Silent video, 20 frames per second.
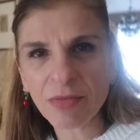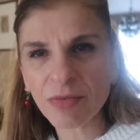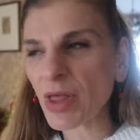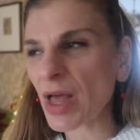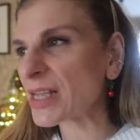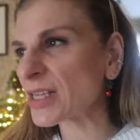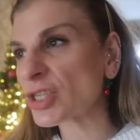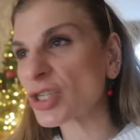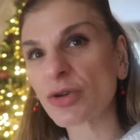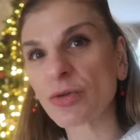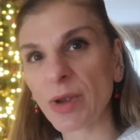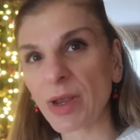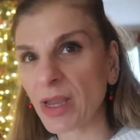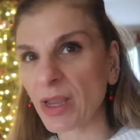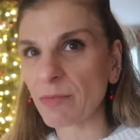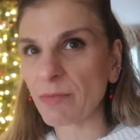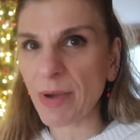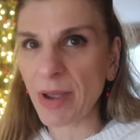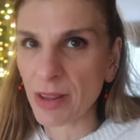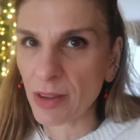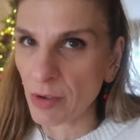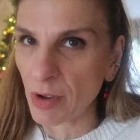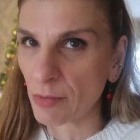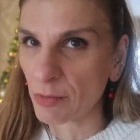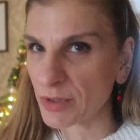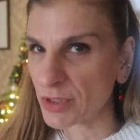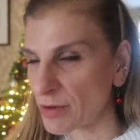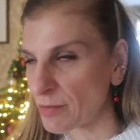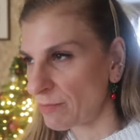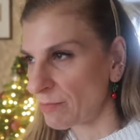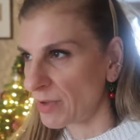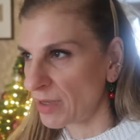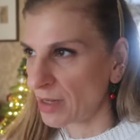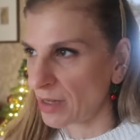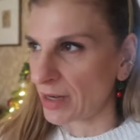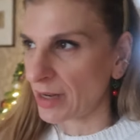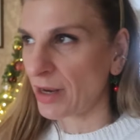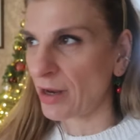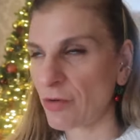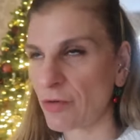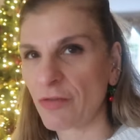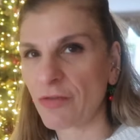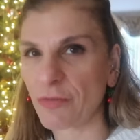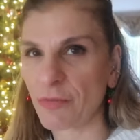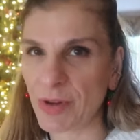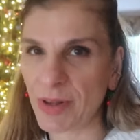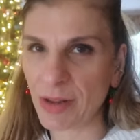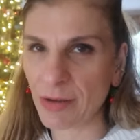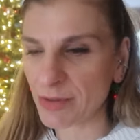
that squeaking, by the way, wasn't me letting off wind,